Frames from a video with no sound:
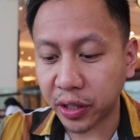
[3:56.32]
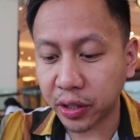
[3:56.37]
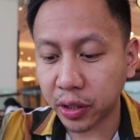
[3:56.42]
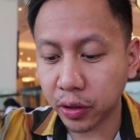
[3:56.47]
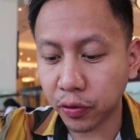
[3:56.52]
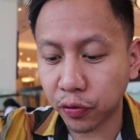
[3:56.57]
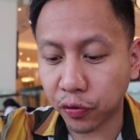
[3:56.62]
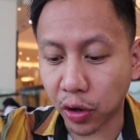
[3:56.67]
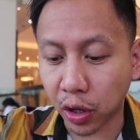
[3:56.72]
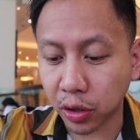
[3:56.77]

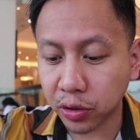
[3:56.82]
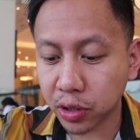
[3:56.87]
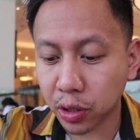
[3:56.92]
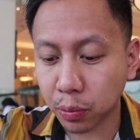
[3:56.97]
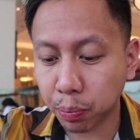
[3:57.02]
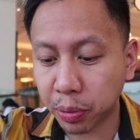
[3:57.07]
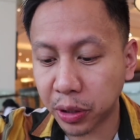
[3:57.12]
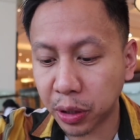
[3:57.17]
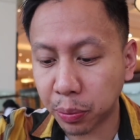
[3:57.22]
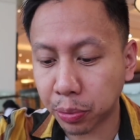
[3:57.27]
finding faults
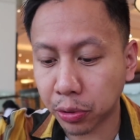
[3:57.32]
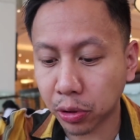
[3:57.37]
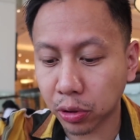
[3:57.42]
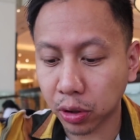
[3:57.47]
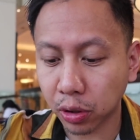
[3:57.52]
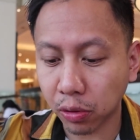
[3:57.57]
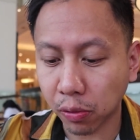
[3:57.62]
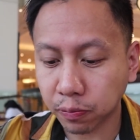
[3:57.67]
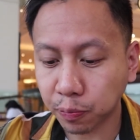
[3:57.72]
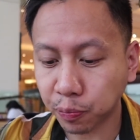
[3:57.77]
in
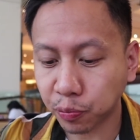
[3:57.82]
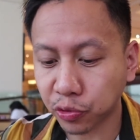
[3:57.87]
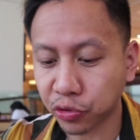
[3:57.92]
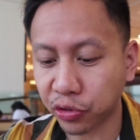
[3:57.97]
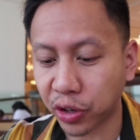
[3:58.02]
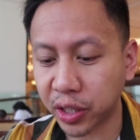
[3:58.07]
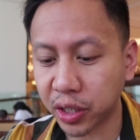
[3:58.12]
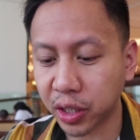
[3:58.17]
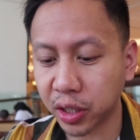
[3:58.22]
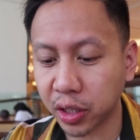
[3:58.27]
people,
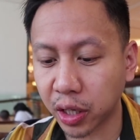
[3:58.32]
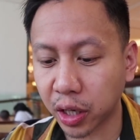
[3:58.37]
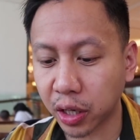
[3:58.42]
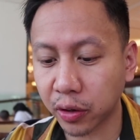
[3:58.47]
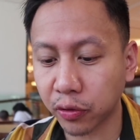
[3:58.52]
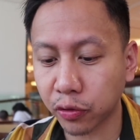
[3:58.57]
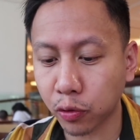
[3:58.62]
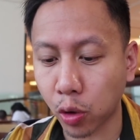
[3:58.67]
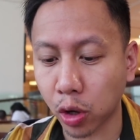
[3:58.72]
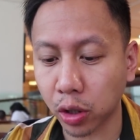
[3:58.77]
finding
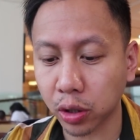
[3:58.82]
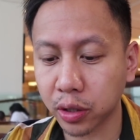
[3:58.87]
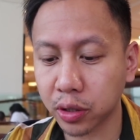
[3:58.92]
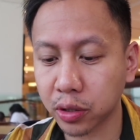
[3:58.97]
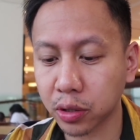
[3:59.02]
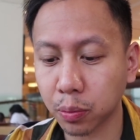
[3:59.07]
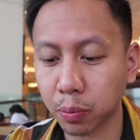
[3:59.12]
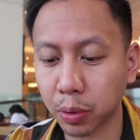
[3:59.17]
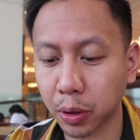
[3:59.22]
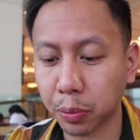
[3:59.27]
negative
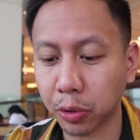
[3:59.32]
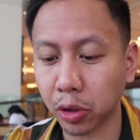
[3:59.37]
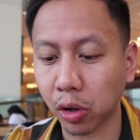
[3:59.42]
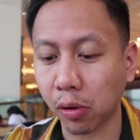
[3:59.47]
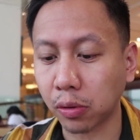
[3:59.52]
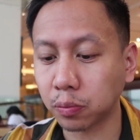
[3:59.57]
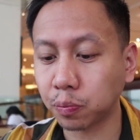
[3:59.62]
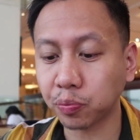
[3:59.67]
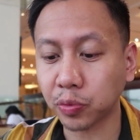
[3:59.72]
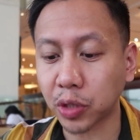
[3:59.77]
qualities in people.
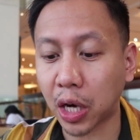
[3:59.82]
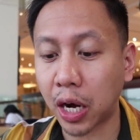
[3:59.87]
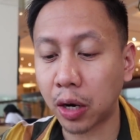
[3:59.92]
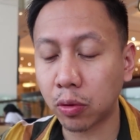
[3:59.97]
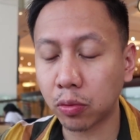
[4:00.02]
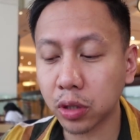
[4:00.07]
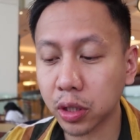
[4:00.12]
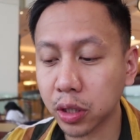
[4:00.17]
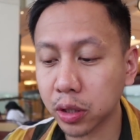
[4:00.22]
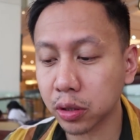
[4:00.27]
I
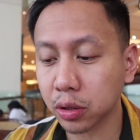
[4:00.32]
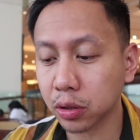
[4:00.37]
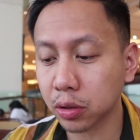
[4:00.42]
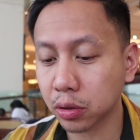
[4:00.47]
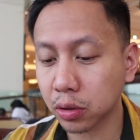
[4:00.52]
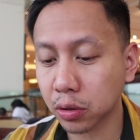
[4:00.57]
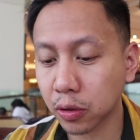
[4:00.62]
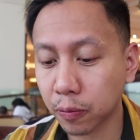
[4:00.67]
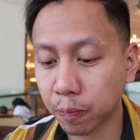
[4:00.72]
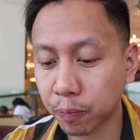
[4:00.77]
want
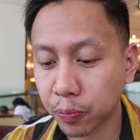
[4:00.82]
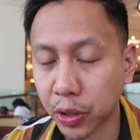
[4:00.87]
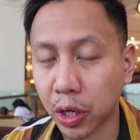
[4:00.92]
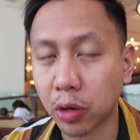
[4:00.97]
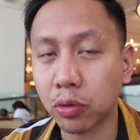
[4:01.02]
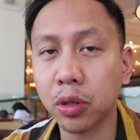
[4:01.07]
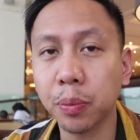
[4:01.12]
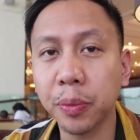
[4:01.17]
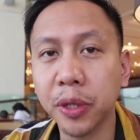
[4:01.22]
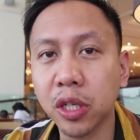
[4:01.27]

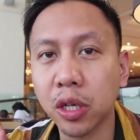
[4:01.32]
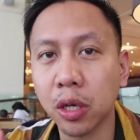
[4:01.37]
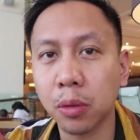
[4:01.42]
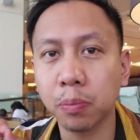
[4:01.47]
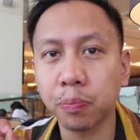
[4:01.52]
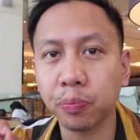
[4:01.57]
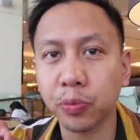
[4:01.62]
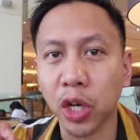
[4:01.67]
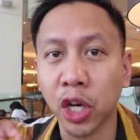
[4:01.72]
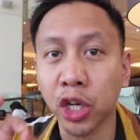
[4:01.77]
to
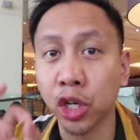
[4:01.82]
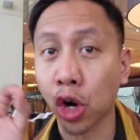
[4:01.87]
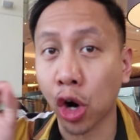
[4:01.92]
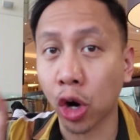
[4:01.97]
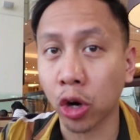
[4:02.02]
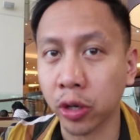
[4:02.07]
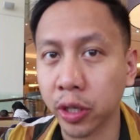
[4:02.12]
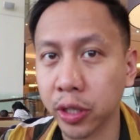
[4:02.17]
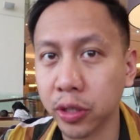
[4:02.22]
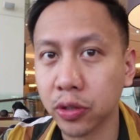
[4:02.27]
become an
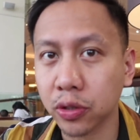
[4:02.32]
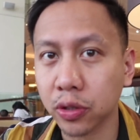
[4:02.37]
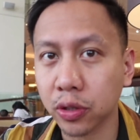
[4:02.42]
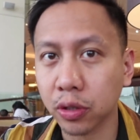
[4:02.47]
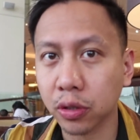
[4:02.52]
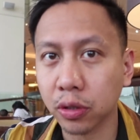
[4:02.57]
artist